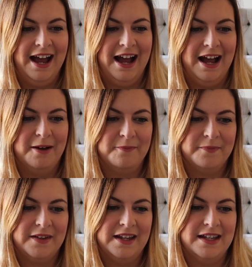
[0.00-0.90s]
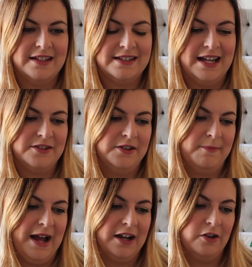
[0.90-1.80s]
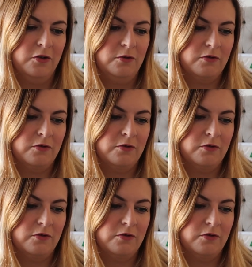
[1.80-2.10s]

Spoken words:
It says on the back, cool